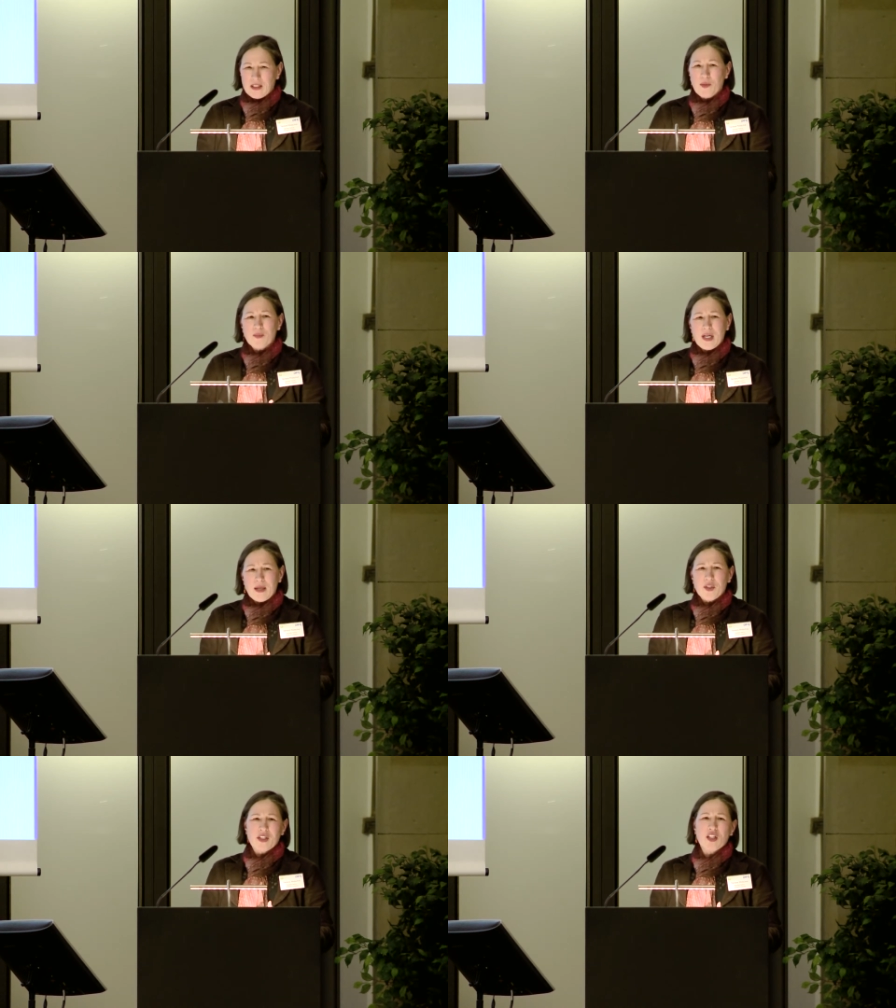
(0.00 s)

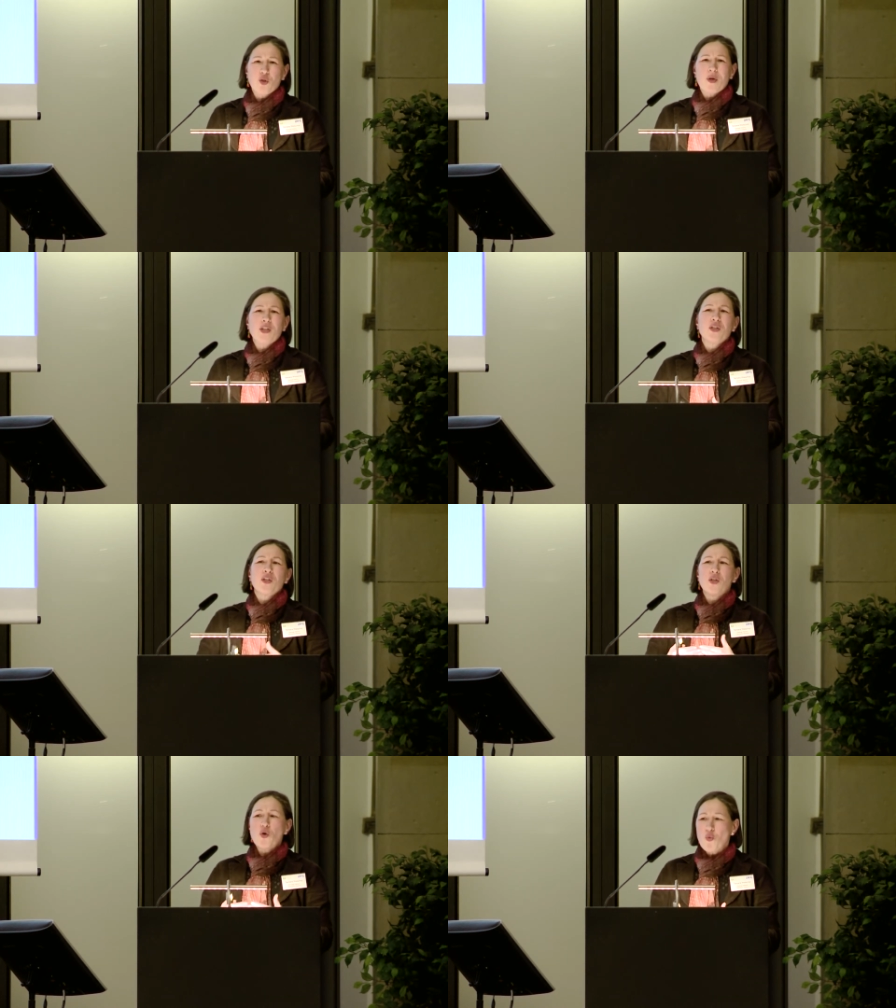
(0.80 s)
Sometimes the situation is
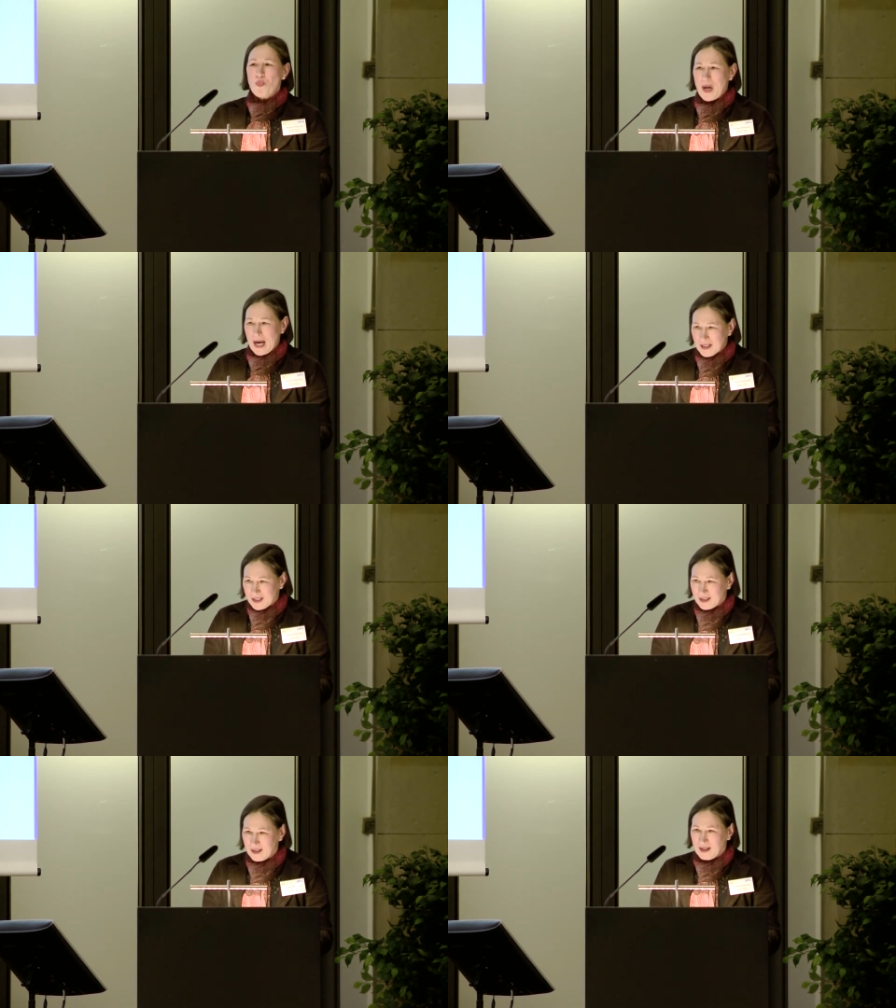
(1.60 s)
so
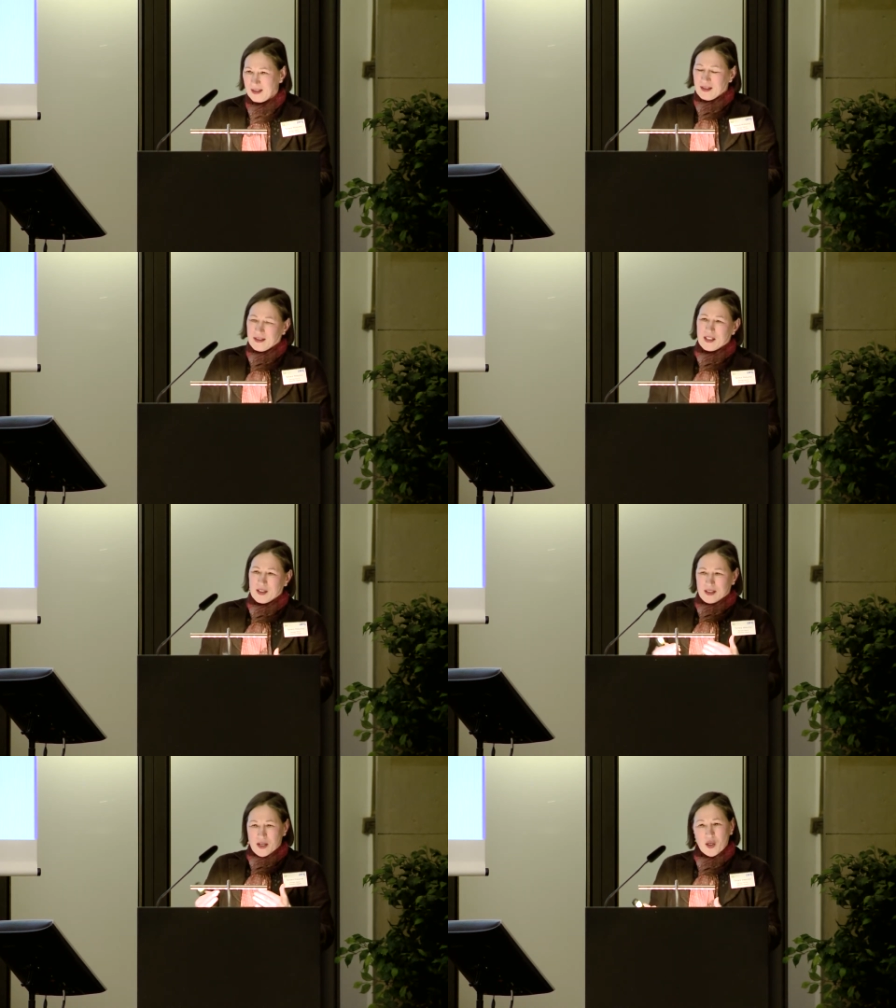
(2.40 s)
complex that
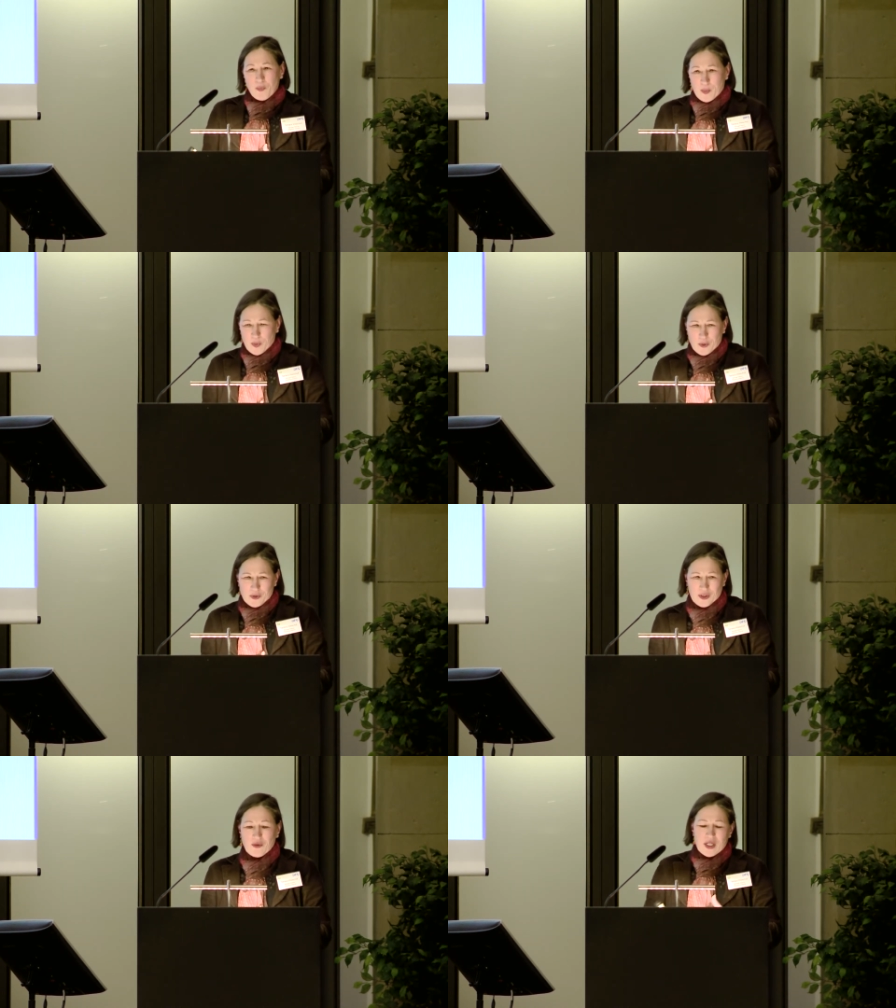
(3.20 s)
the other people don't